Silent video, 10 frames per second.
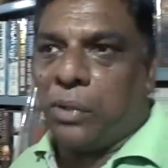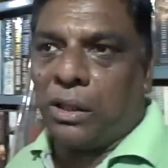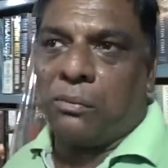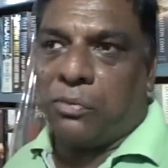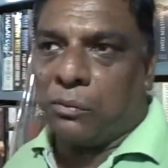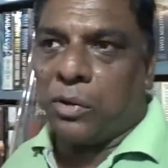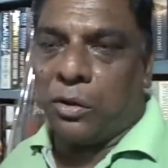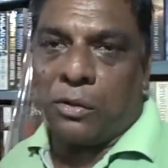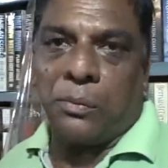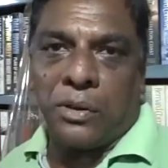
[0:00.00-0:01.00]
pick up from the
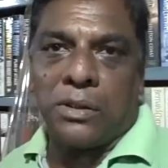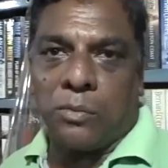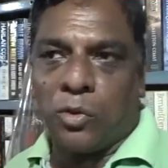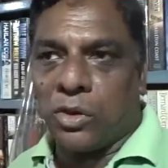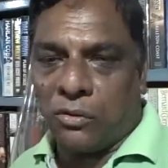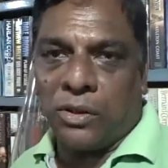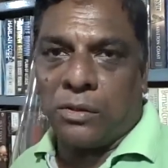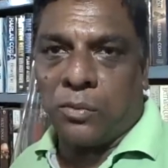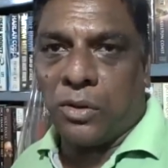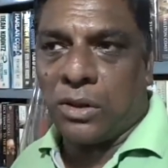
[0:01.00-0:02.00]
Europeans most of these
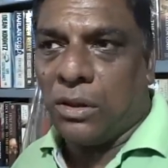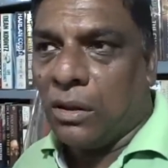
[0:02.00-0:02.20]
books.